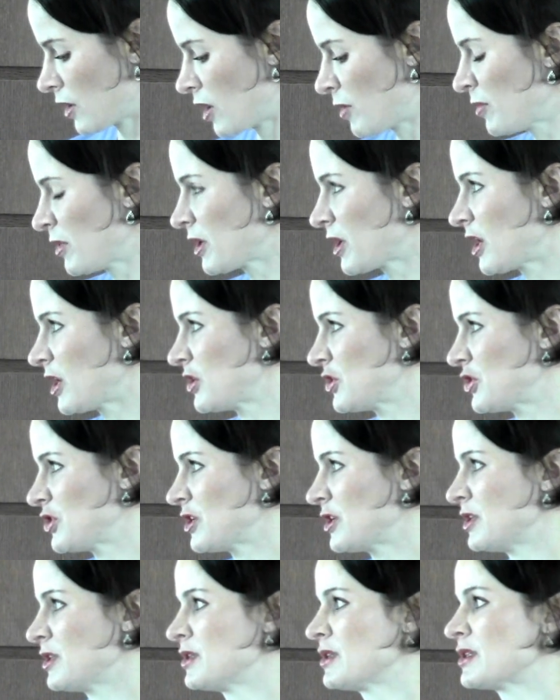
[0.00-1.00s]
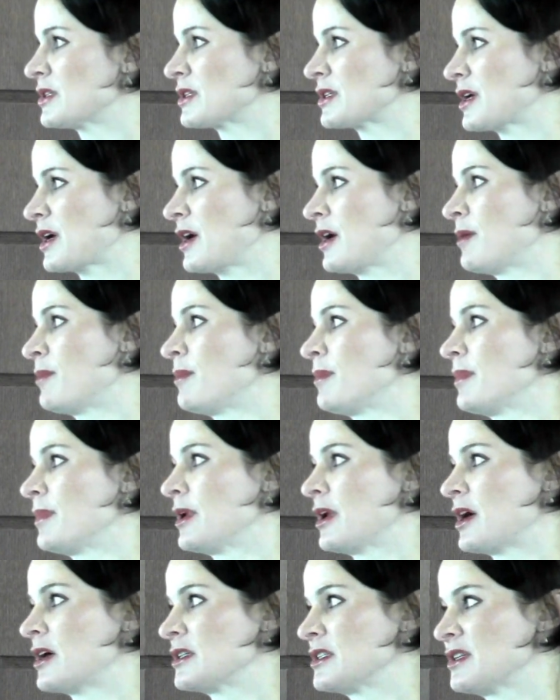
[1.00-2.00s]
Complications,
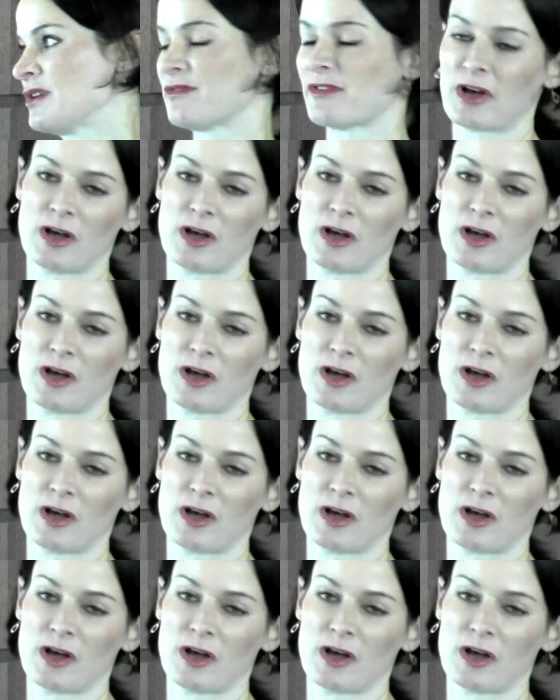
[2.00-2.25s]
nausea,